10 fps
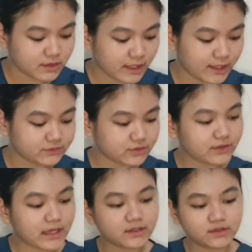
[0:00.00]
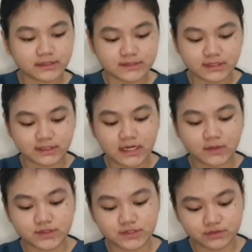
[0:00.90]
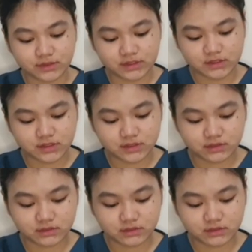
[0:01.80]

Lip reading: After that, let's get our syringe.